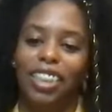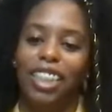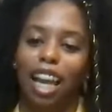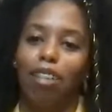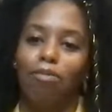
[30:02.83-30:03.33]

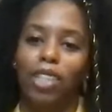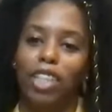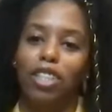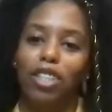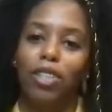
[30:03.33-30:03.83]
I'm
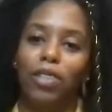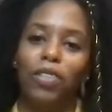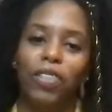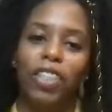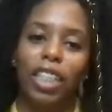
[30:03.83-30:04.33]
ready to
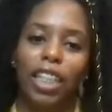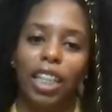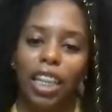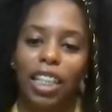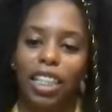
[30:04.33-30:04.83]

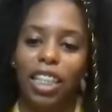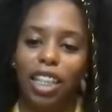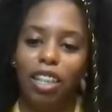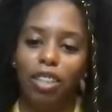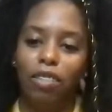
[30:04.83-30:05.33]

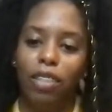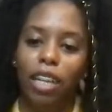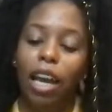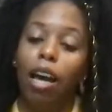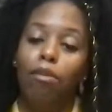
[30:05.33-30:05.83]
go.
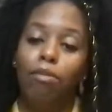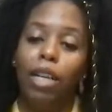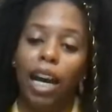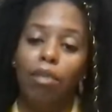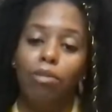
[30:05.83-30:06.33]
But
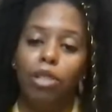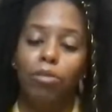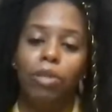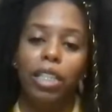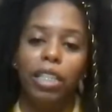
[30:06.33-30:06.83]
I'm
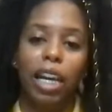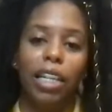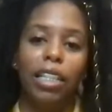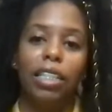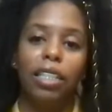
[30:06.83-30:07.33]
super
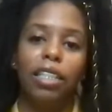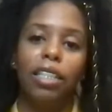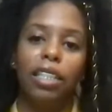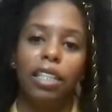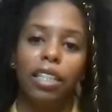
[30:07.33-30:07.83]
excited
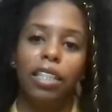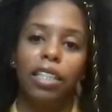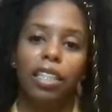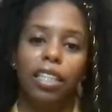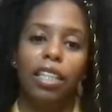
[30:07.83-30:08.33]

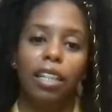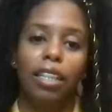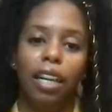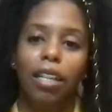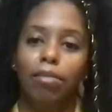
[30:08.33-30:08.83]
to tell
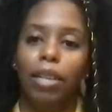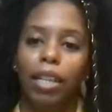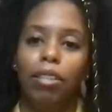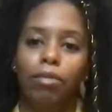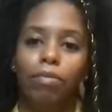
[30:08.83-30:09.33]
y'all
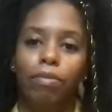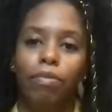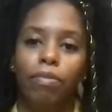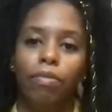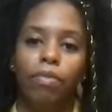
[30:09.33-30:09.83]
about.
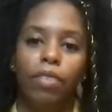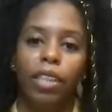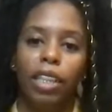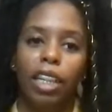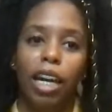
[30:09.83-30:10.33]

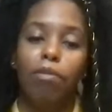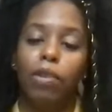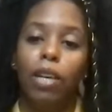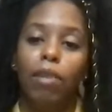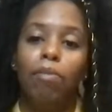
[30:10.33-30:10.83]
I'm
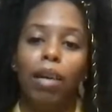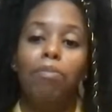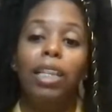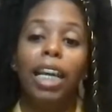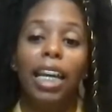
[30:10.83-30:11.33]
going my
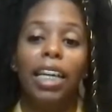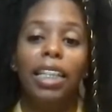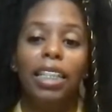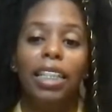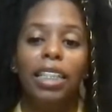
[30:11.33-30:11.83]

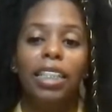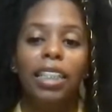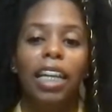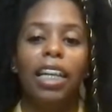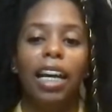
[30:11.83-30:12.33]
plan,
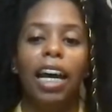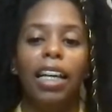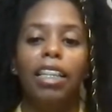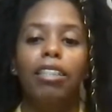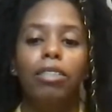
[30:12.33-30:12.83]
and I
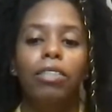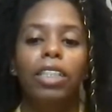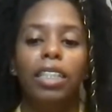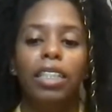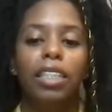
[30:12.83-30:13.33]
can do
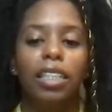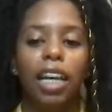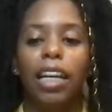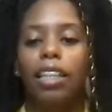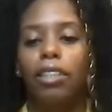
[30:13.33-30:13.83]
this.
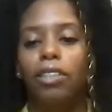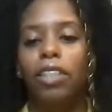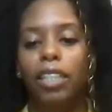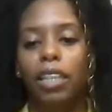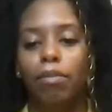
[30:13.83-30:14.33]
I can do
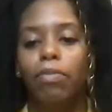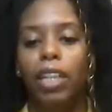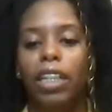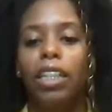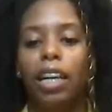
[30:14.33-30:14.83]
this. I'm
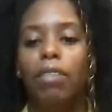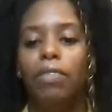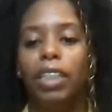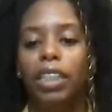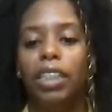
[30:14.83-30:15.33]
very
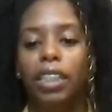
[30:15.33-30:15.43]
confident